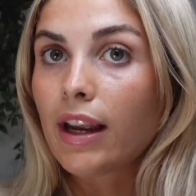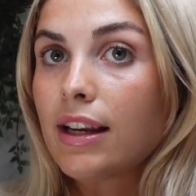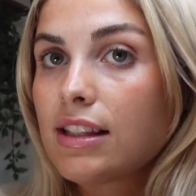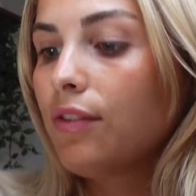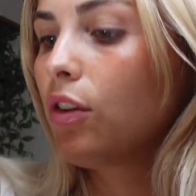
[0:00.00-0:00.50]

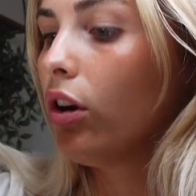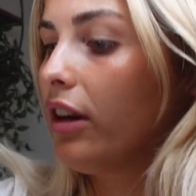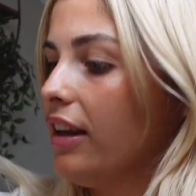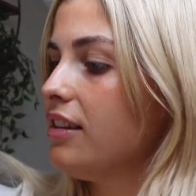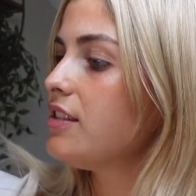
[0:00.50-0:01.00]
guys, I've got
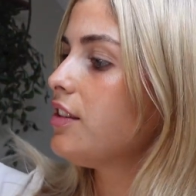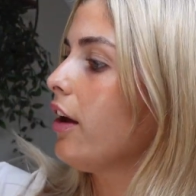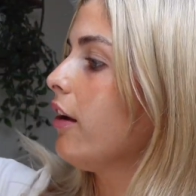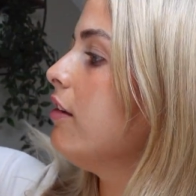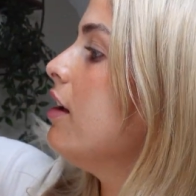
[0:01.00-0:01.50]
it.
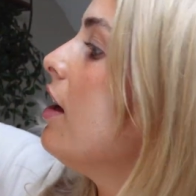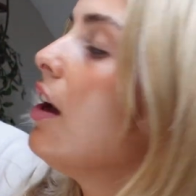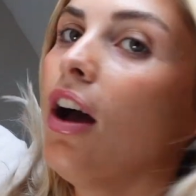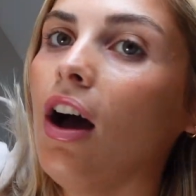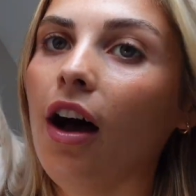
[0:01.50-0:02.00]
So,
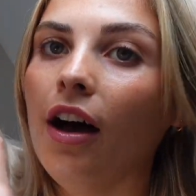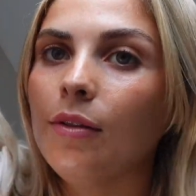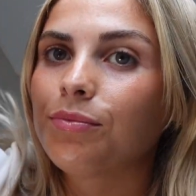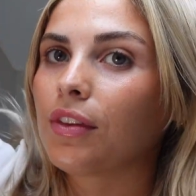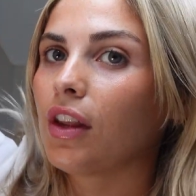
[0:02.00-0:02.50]

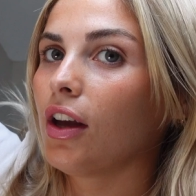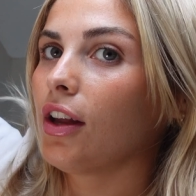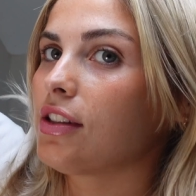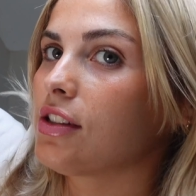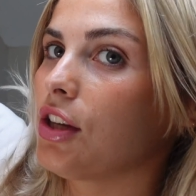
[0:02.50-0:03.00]

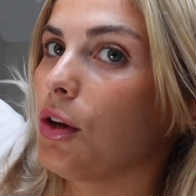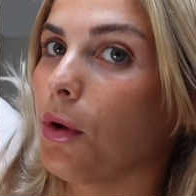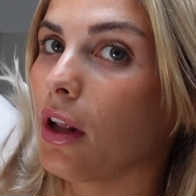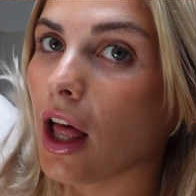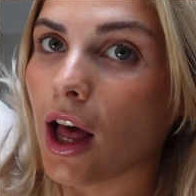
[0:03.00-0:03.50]

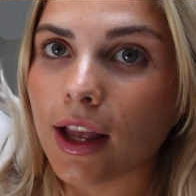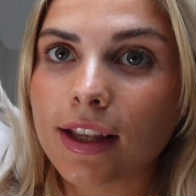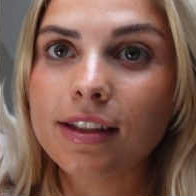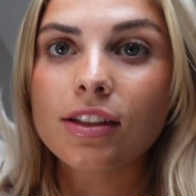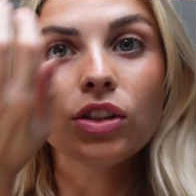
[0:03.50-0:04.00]
to,
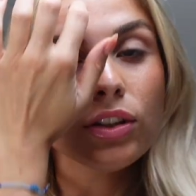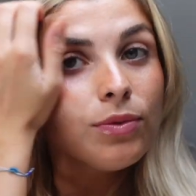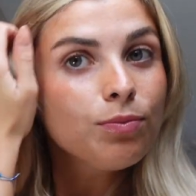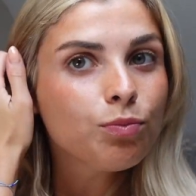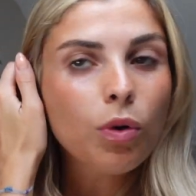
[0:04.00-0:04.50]

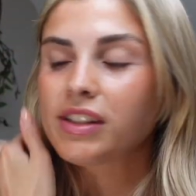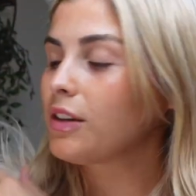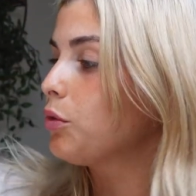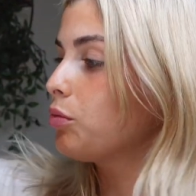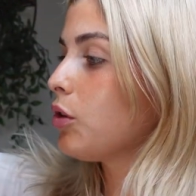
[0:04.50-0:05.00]
what's it
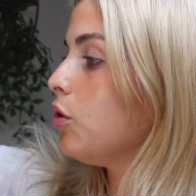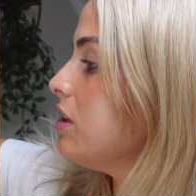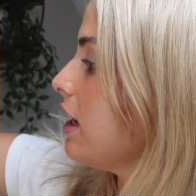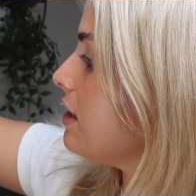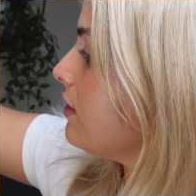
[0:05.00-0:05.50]
called, record
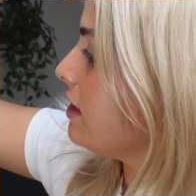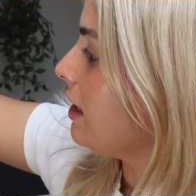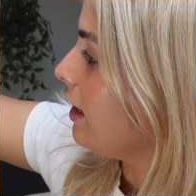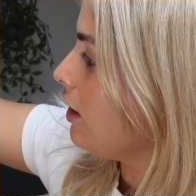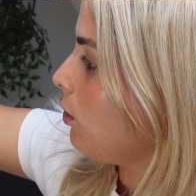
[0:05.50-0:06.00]
an
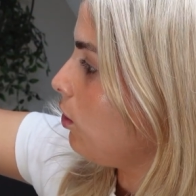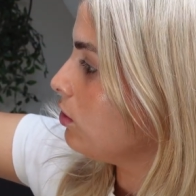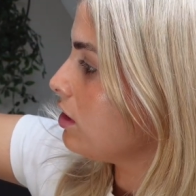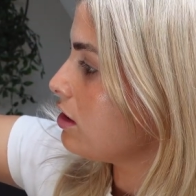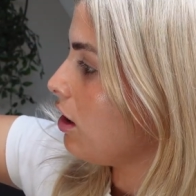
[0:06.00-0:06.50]
activity, you
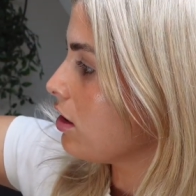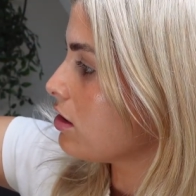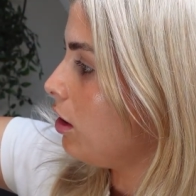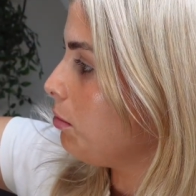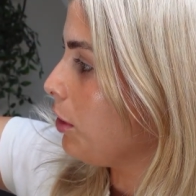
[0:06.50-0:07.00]
hold the
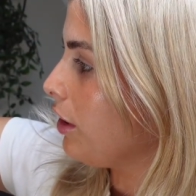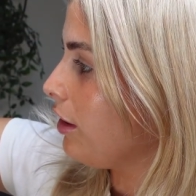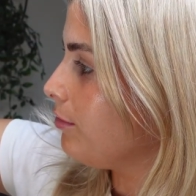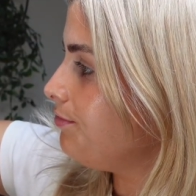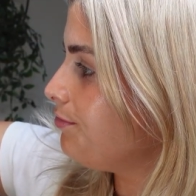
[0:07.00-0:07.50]
stop
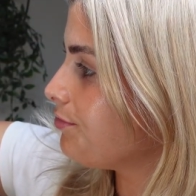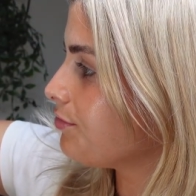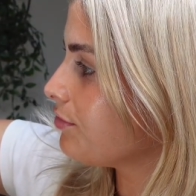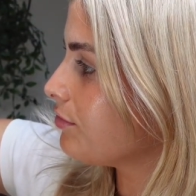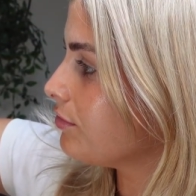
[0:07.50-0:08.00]
button,
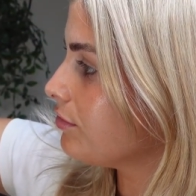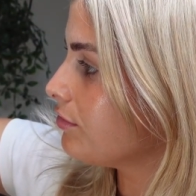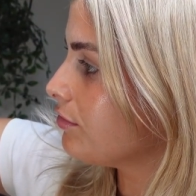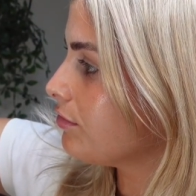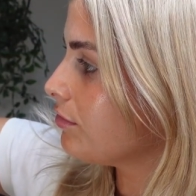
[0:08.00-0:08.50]

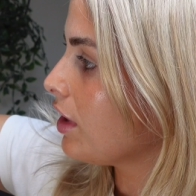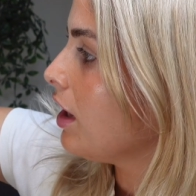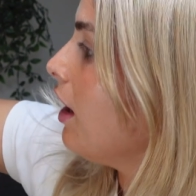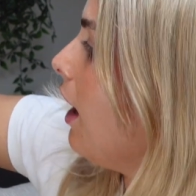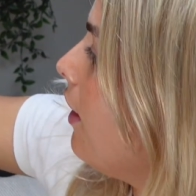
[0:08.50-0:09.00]

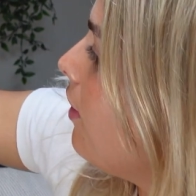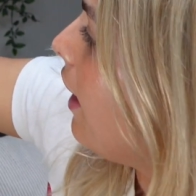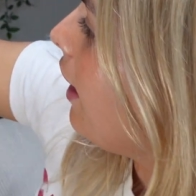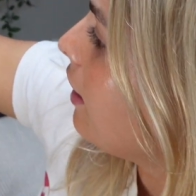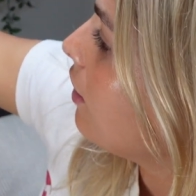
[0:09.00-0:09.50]
and
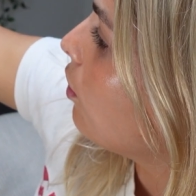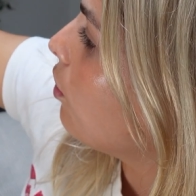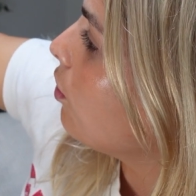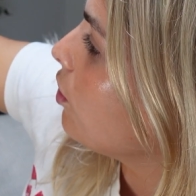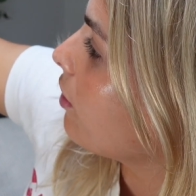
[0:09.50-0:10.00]
then
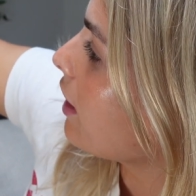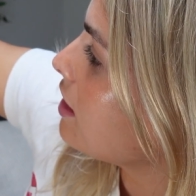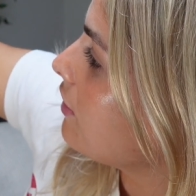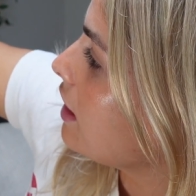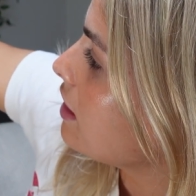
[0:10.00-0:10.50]
all your
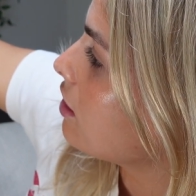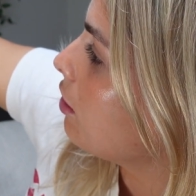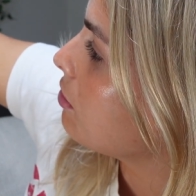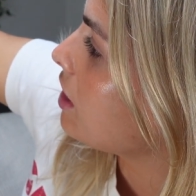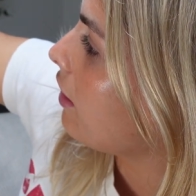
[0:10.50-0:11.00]
activities
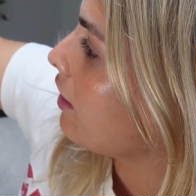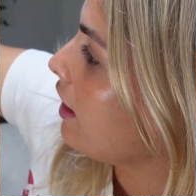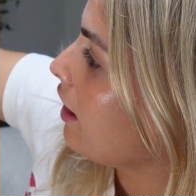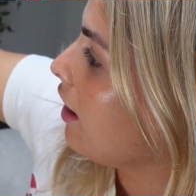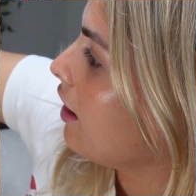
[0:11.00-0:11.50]
come down
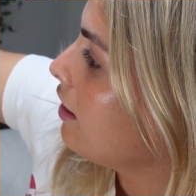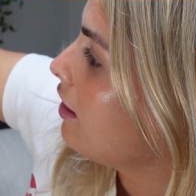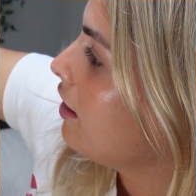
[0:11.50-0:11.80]
here.